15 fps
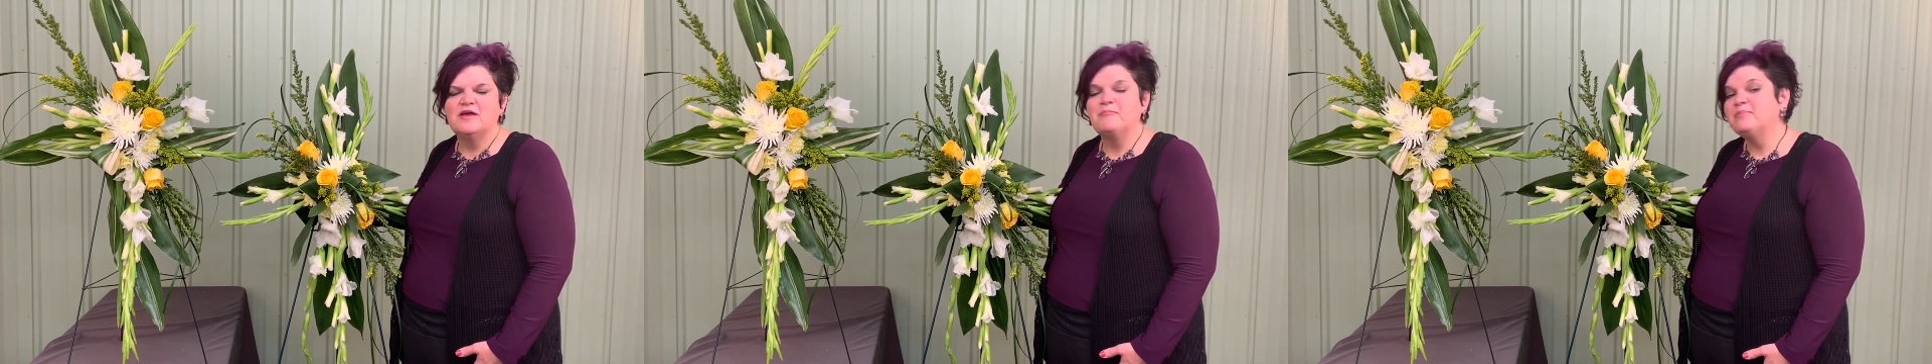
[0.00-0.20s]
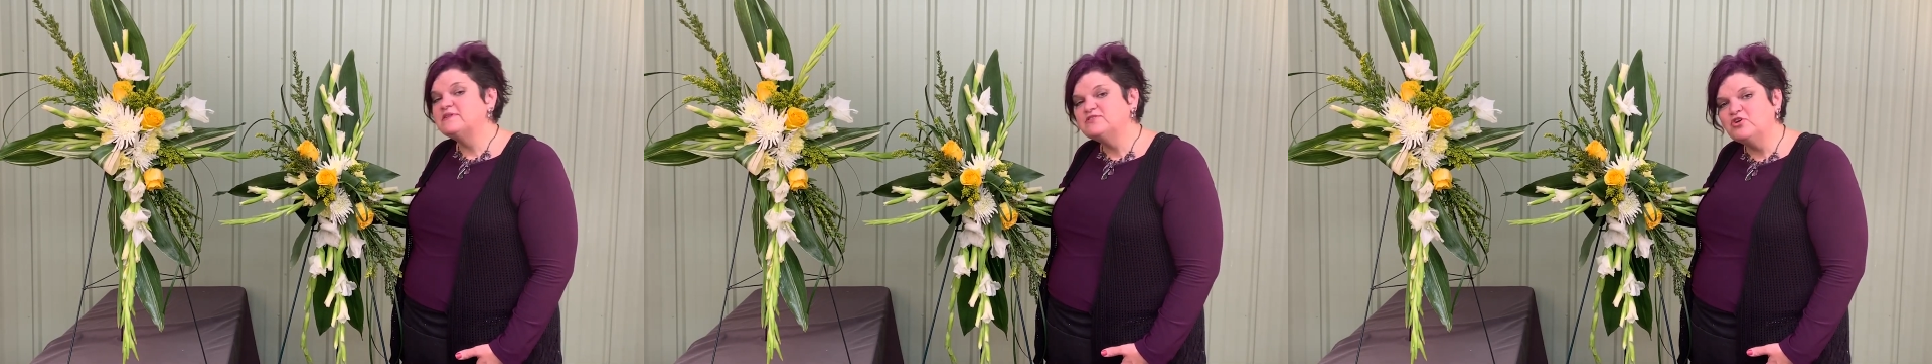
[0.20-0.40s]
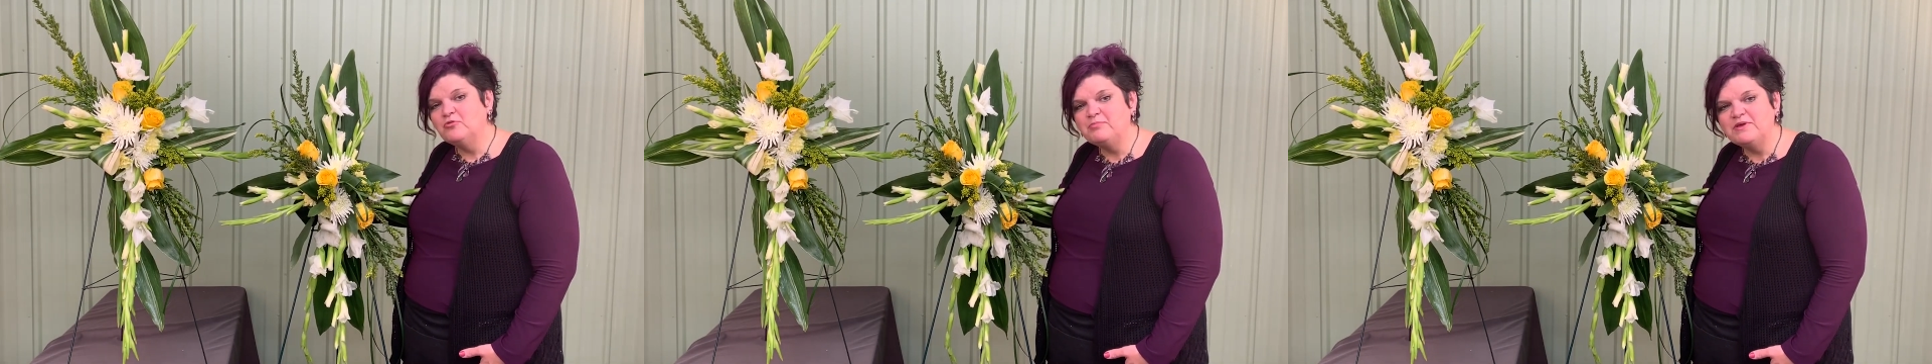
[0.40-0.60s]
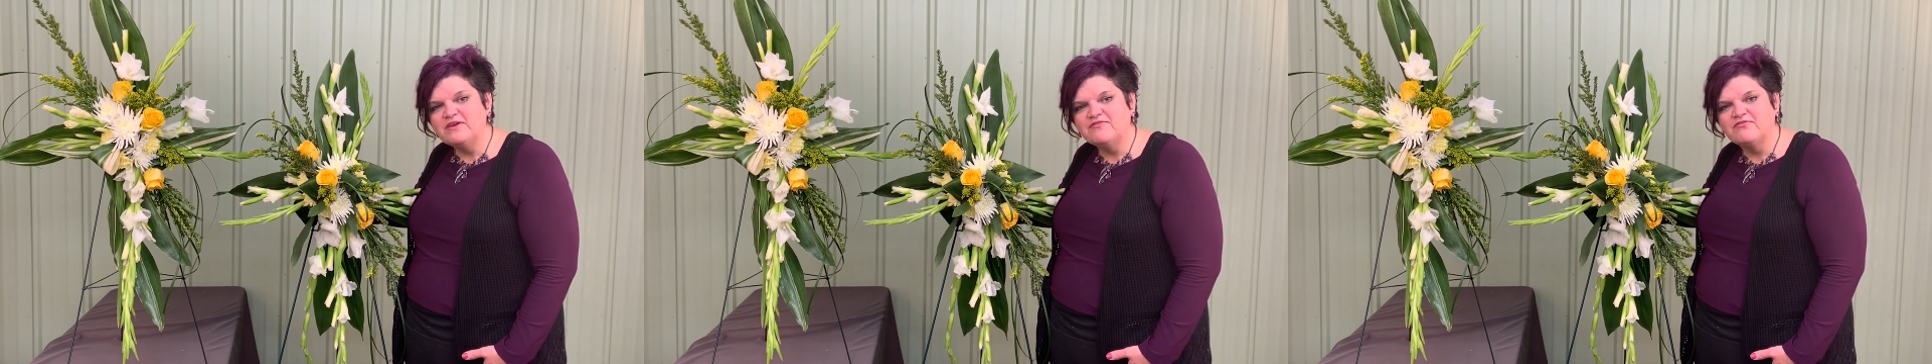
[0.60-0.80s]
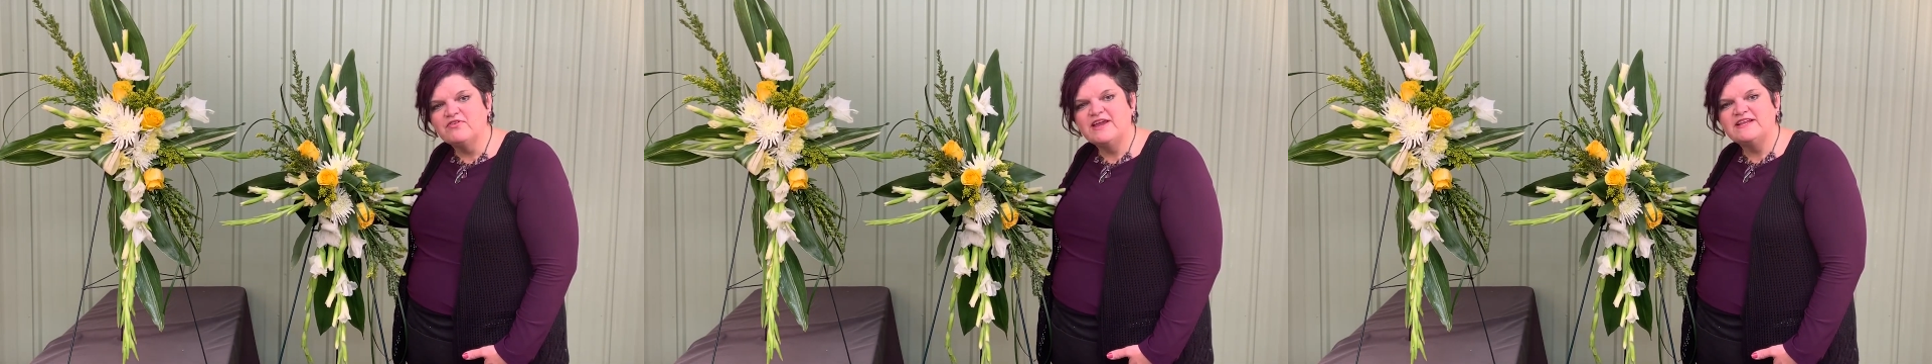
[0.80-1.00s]
but don't be
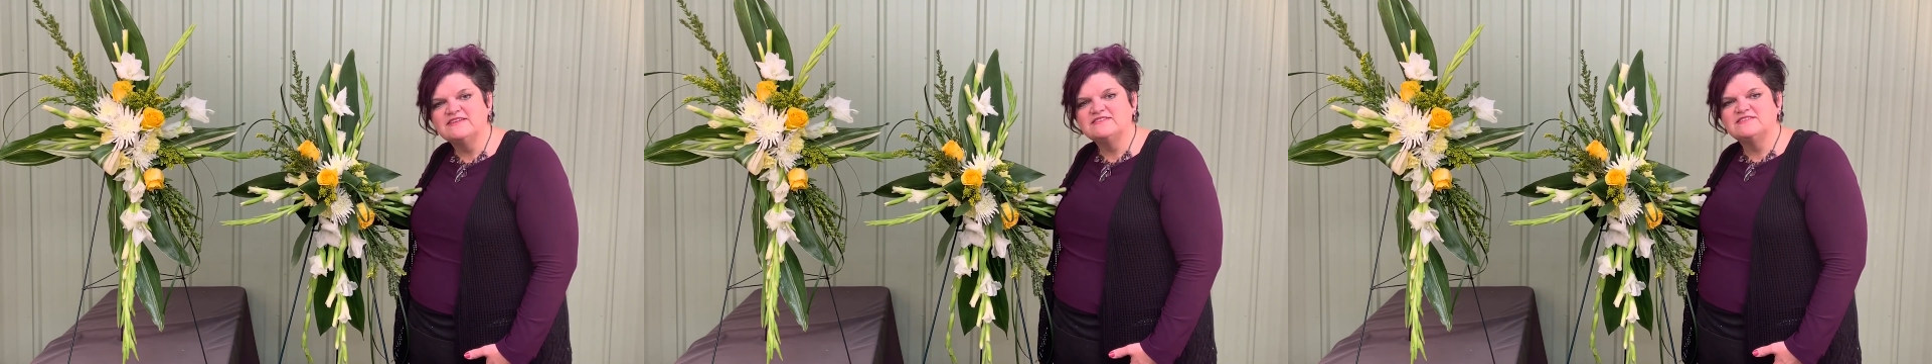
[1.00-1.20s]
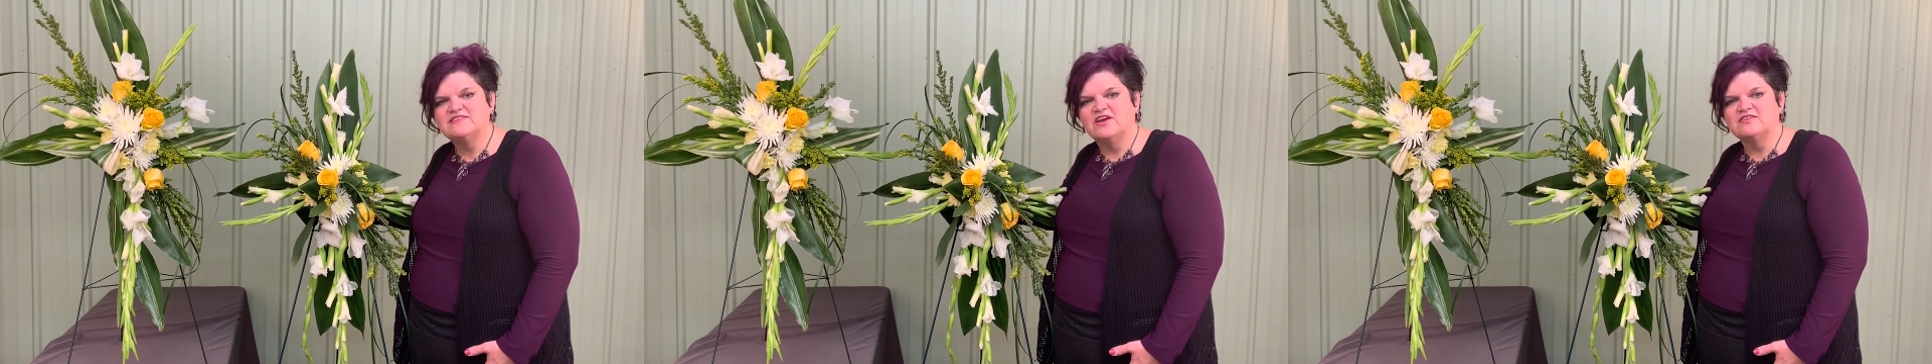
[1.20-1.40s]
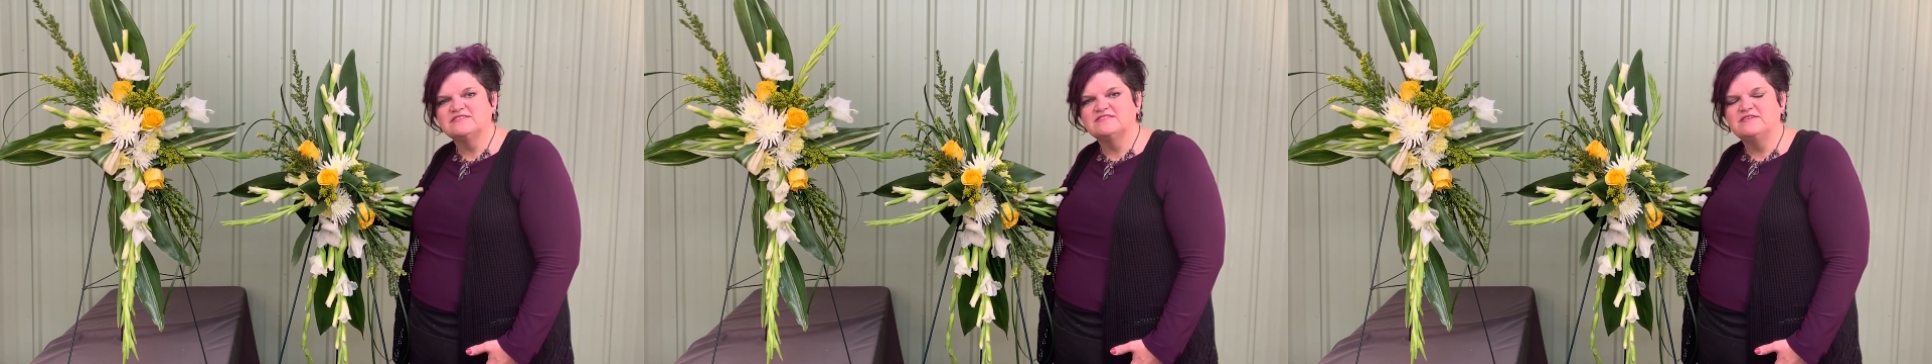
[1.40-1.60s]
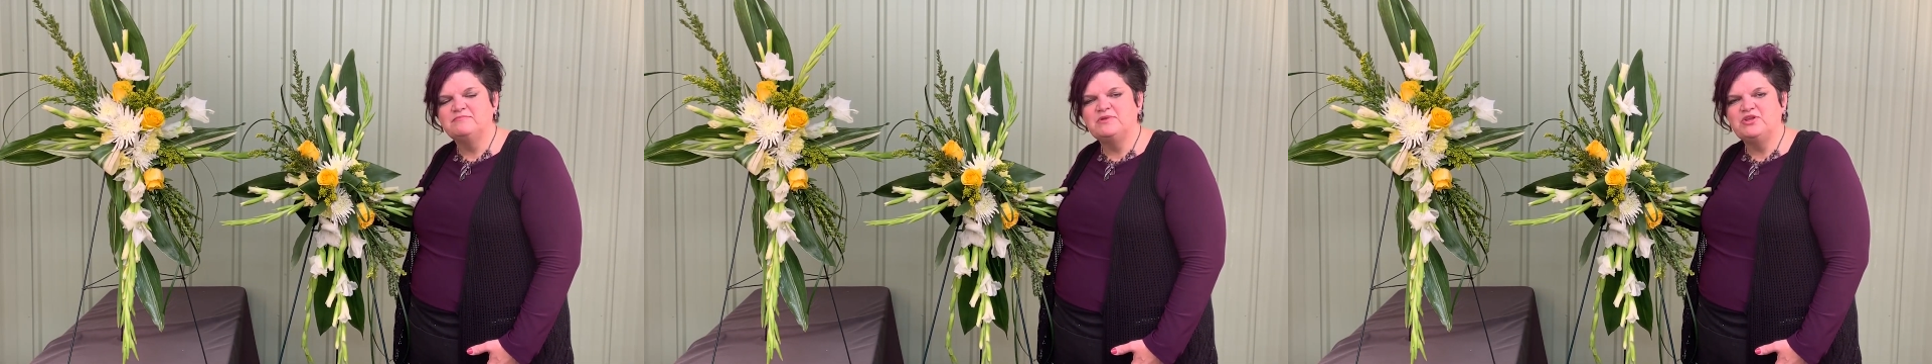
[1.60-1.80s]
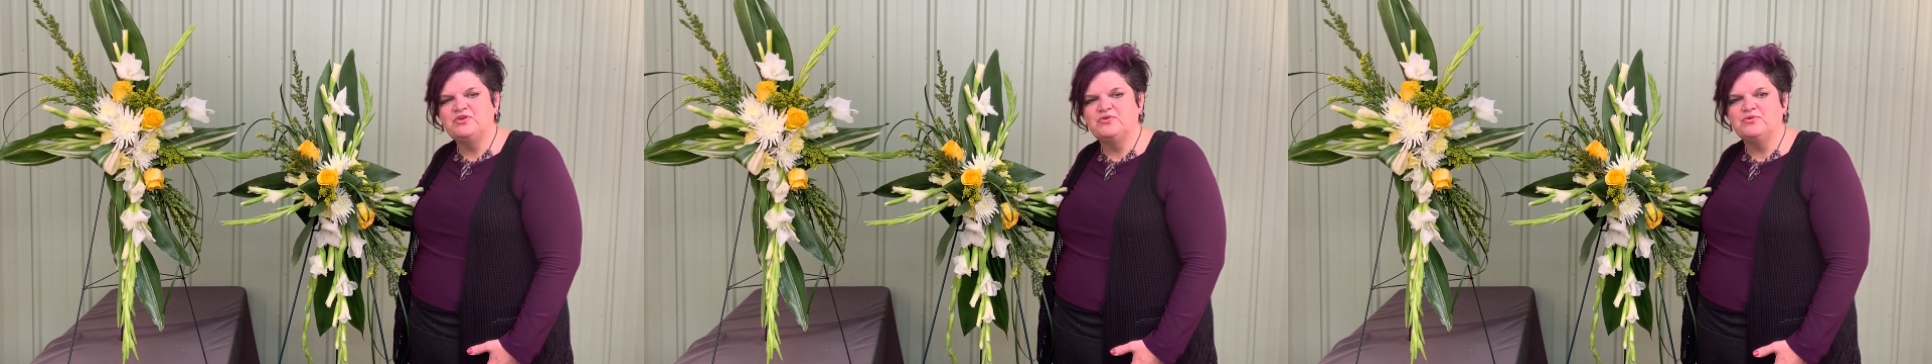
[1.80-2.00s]
afraid to start some
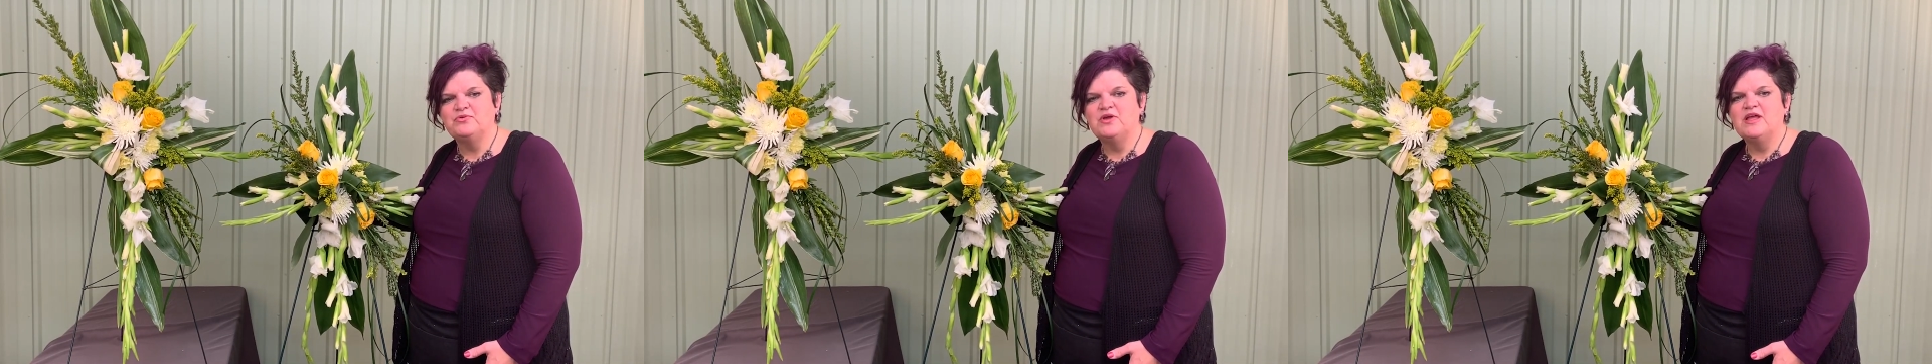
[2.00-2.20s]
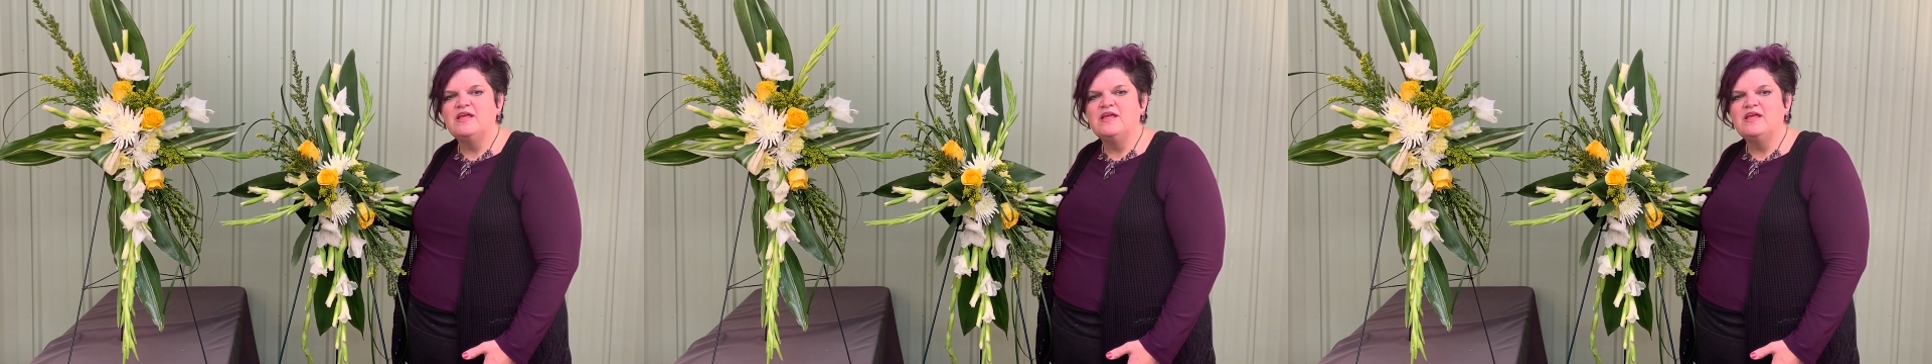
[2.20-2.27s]
new.